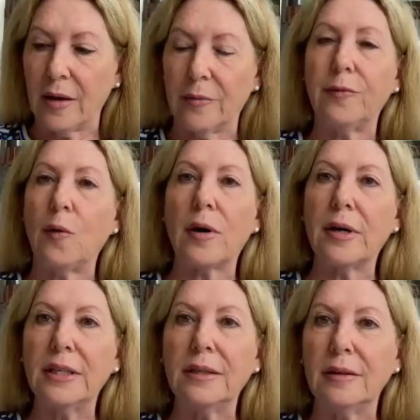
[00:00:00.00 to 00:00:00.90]

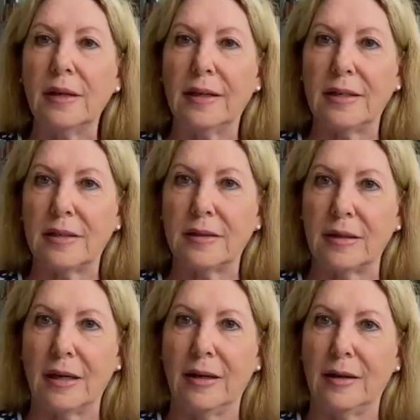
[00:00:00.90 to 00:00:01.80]
foreign
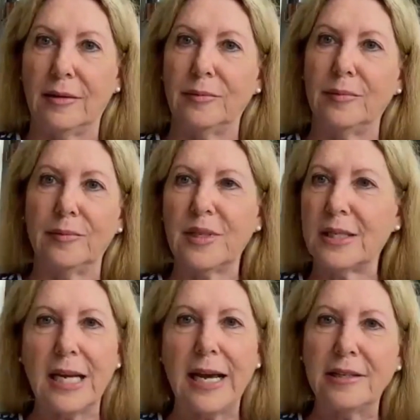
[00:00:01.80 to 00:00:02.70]

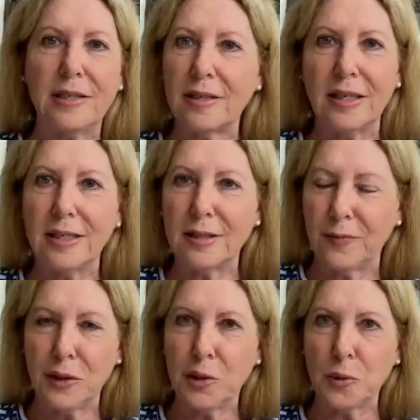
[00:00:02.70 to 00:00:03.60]
state
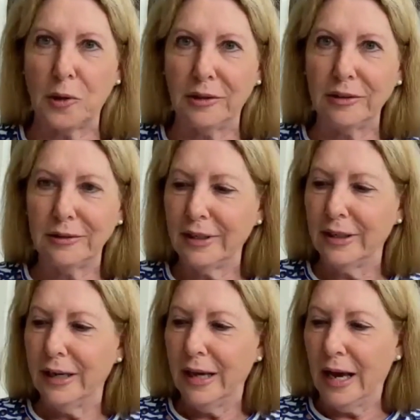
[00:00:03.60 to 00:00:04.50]
individual,
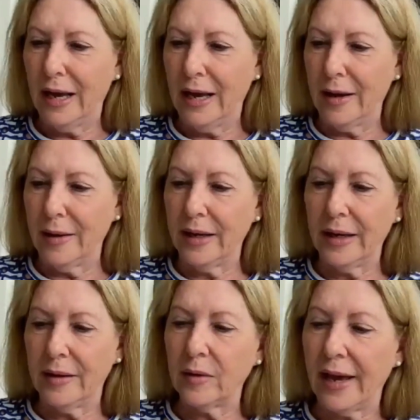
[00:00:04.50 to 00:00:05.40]

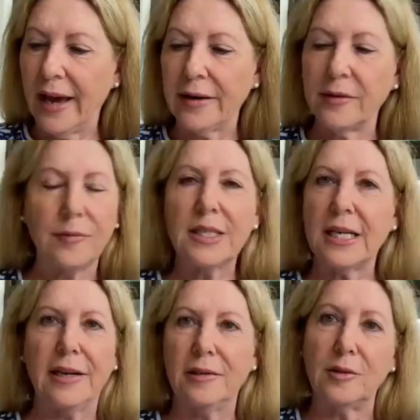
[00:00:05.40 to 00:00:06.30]
head of
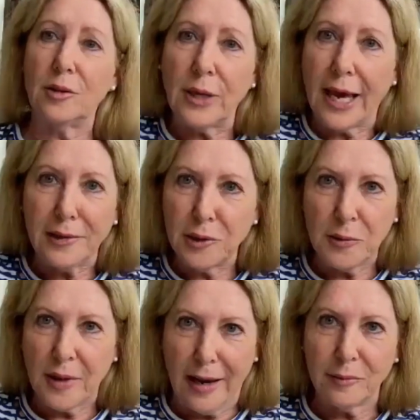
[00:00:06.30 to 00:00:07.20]
state. You can't do
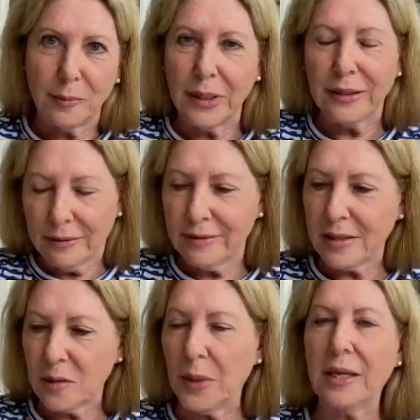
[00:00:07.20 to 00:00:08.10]
that, but
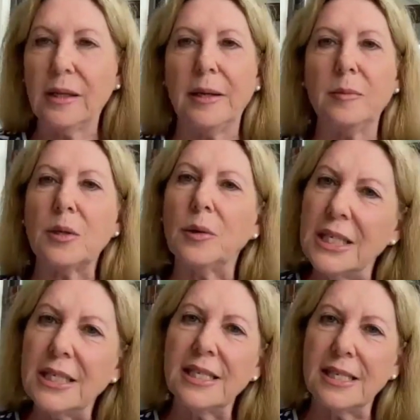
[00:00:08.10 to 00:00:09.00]
that's what he claims. So
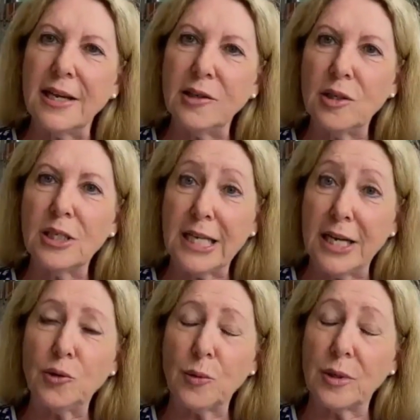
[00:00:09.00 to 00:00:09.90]
he's a
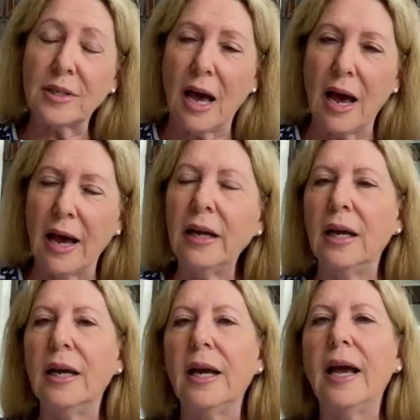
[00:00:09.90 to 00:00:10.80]
dangerous guy,
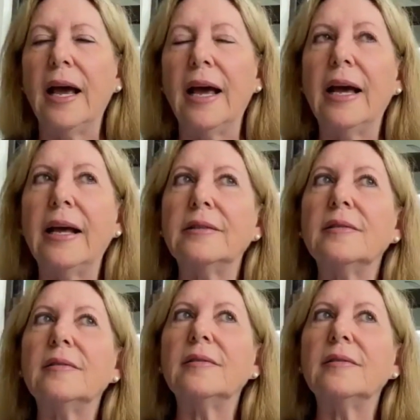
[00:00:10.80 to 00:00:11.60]
and